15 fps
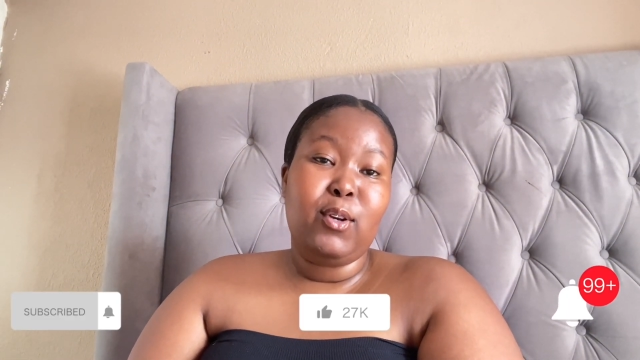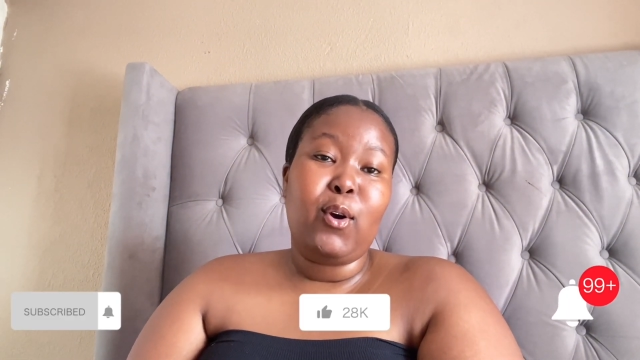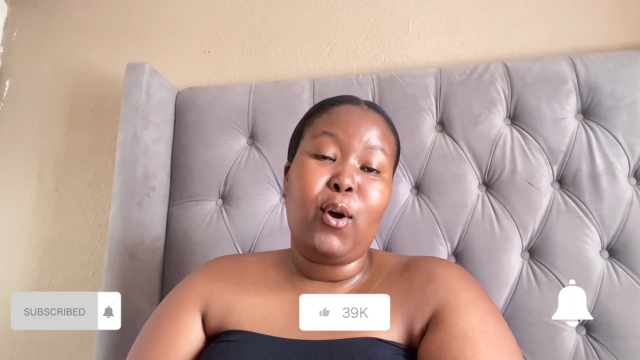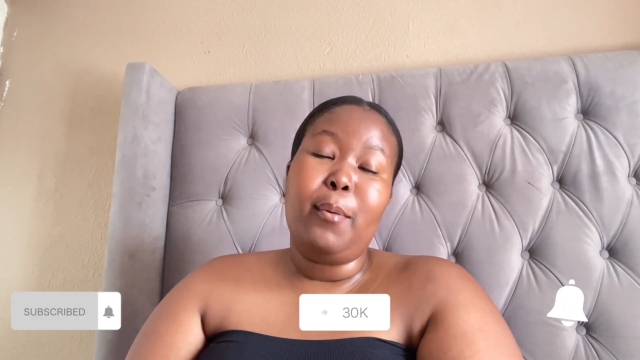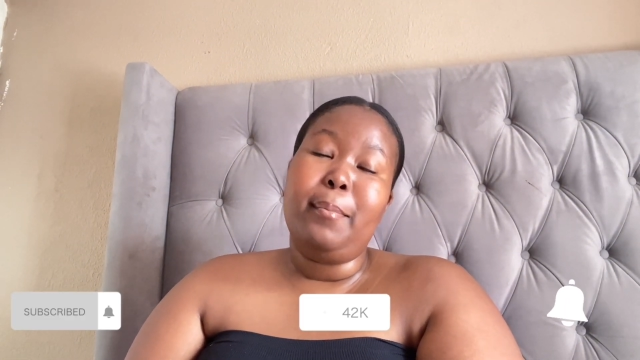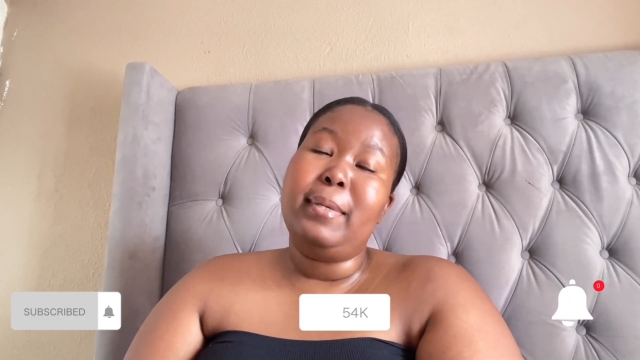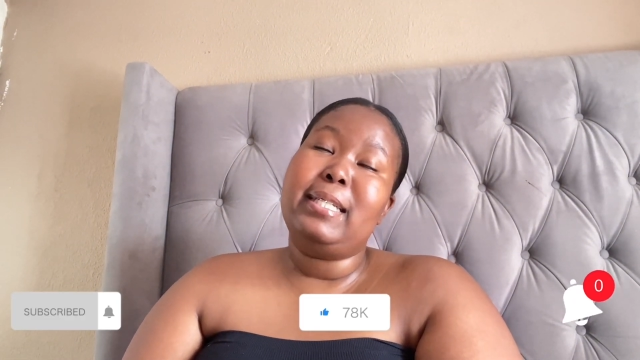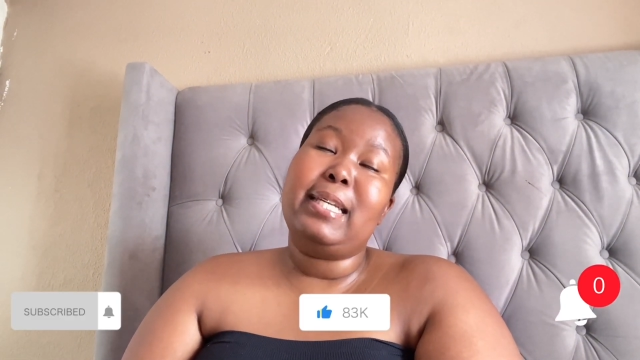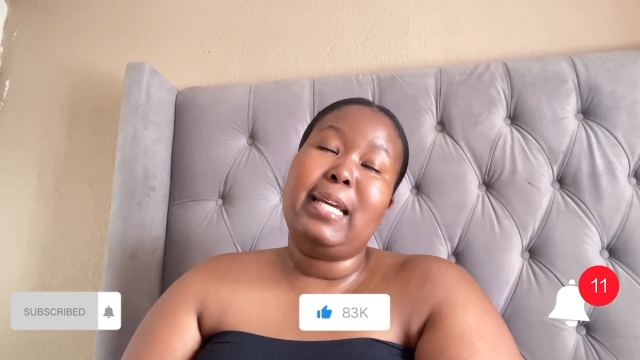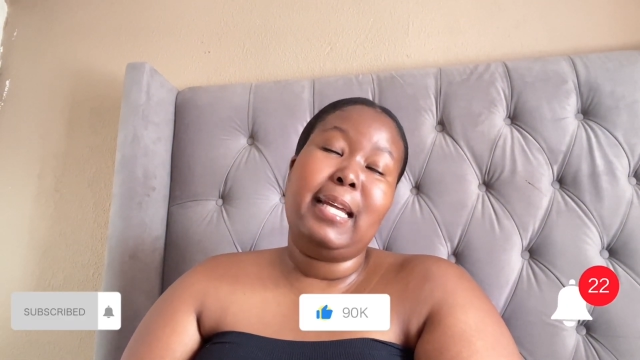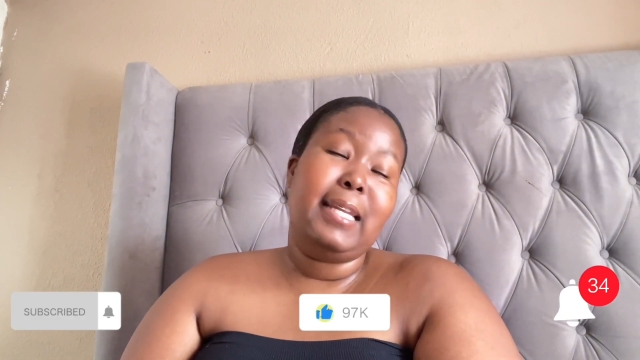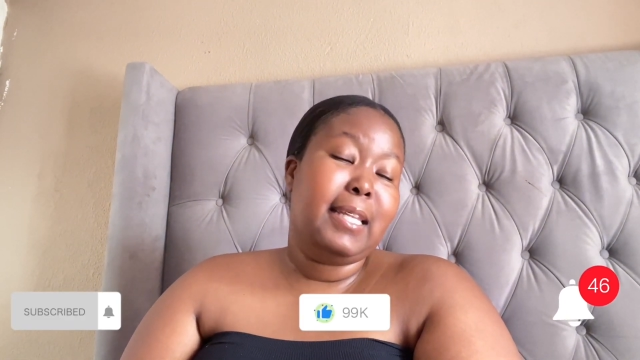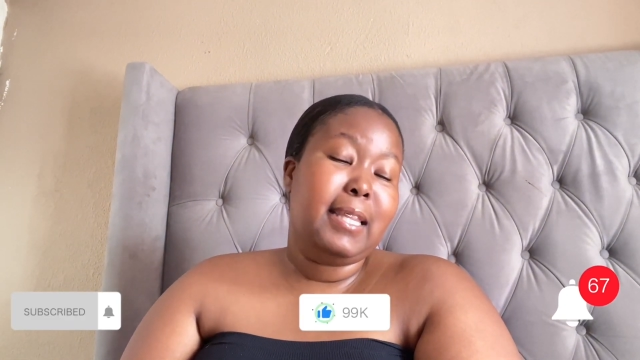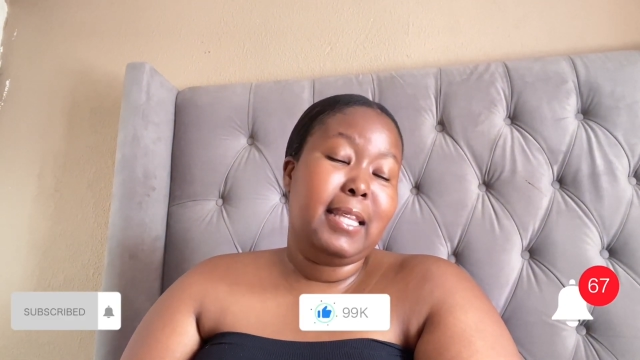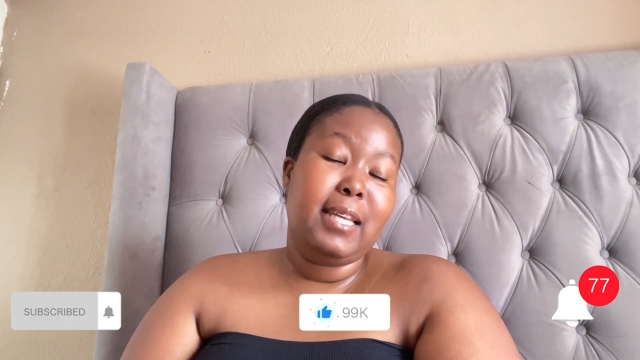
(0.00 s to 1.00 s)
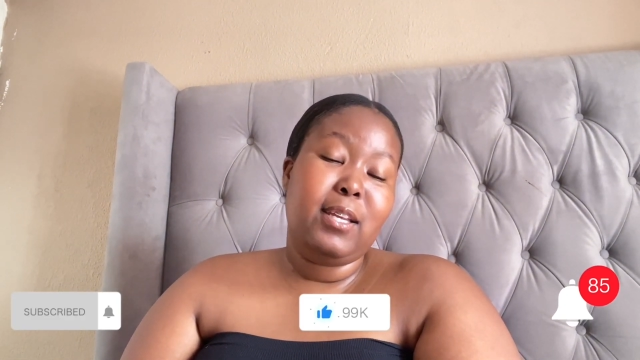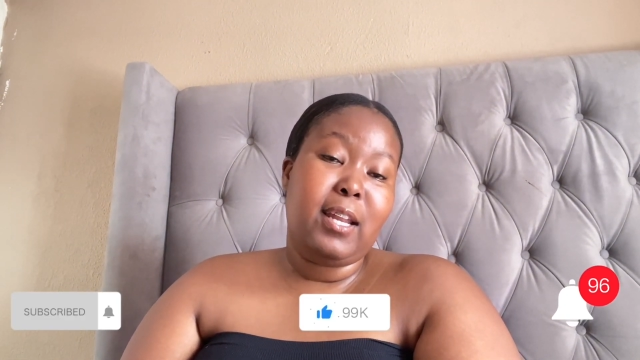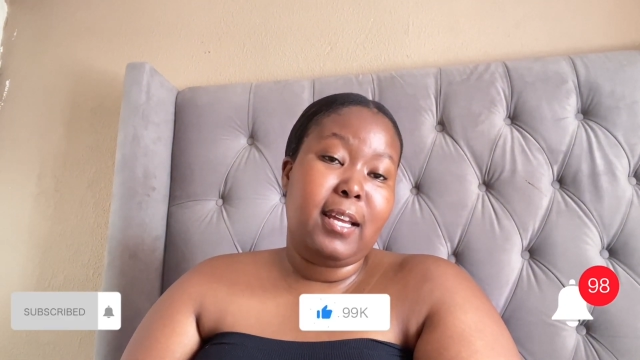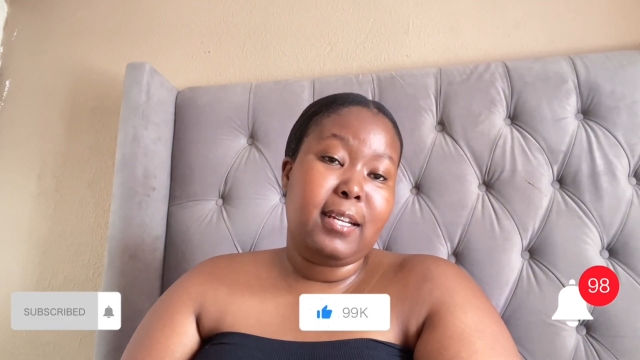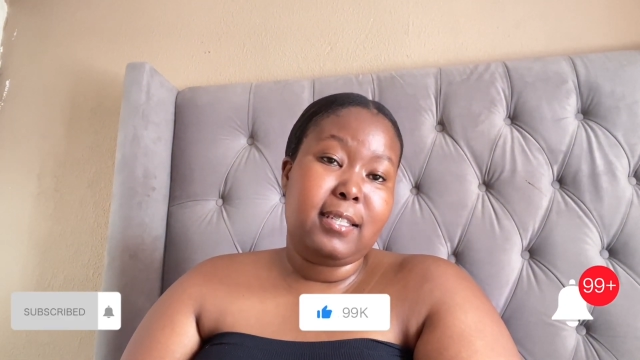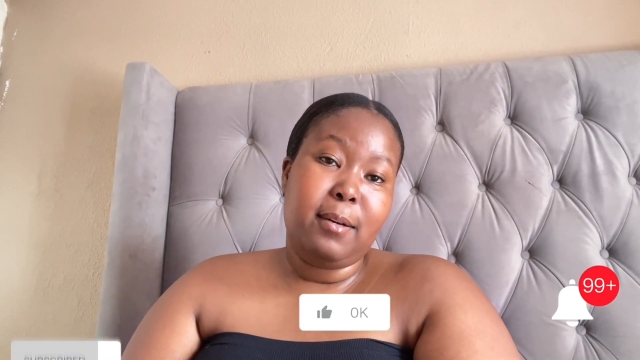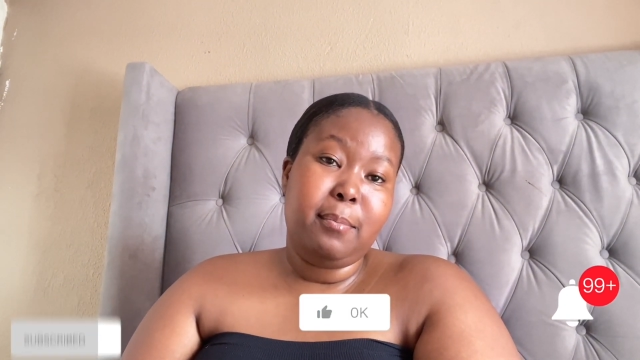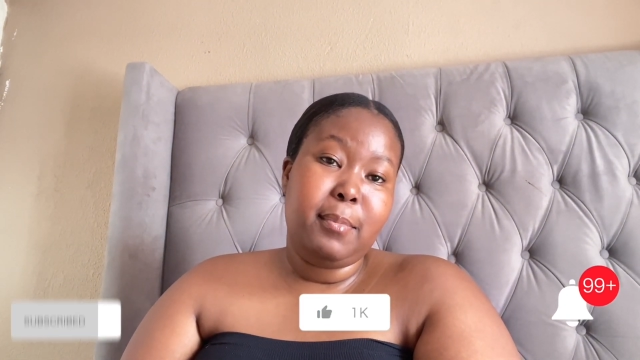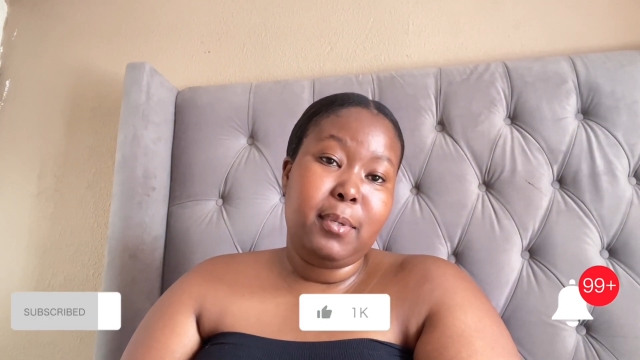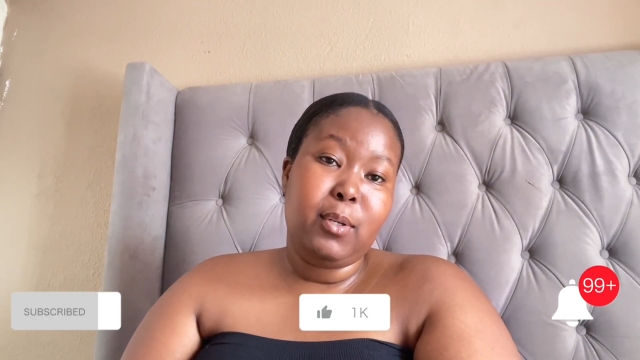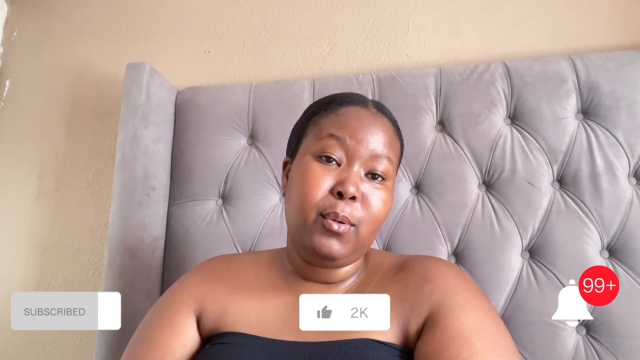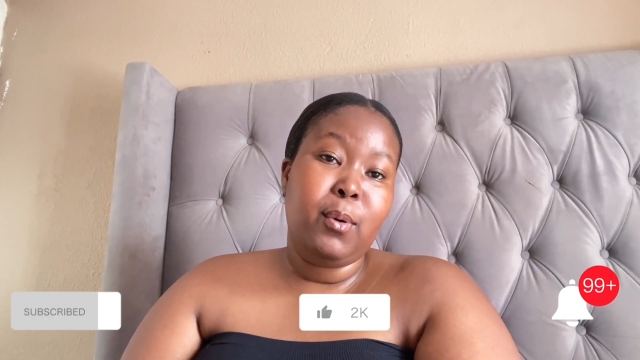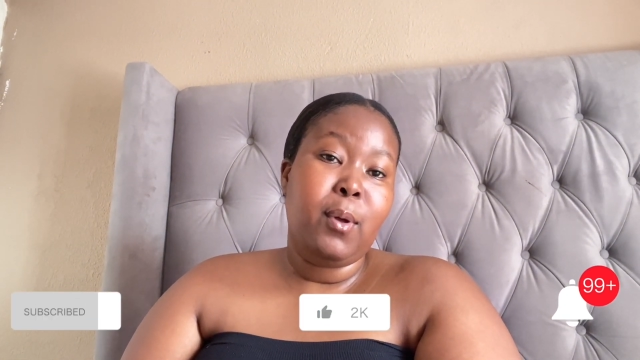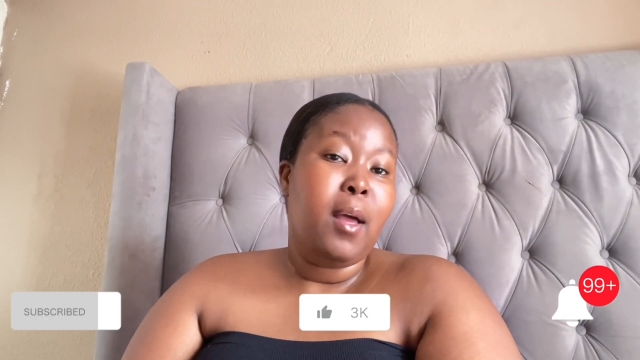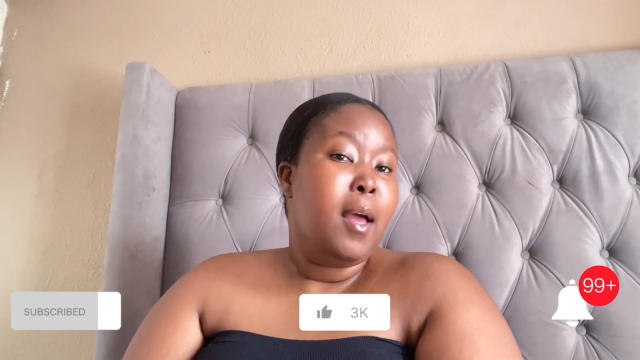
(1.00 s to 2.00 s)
comment anything you like down below,